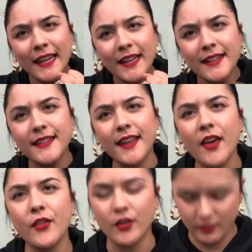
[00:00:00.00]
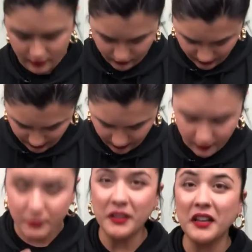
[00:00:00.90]
get it together. Oh, that's
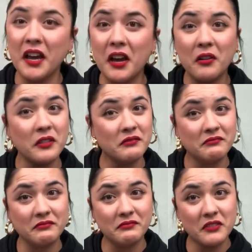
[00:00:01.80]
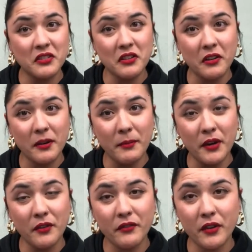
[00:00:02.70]
gonna be loud. Sorry,
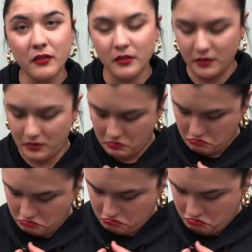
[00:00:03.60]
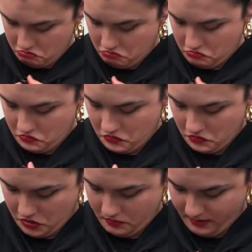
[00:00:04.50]
microphone.
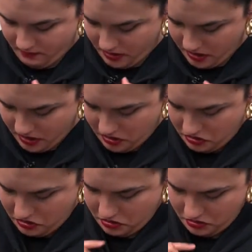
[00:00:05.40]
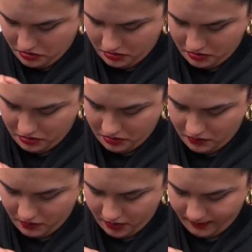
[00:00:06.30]
Where's my mic?
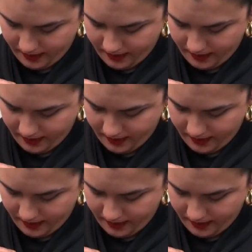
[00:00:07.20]
Where's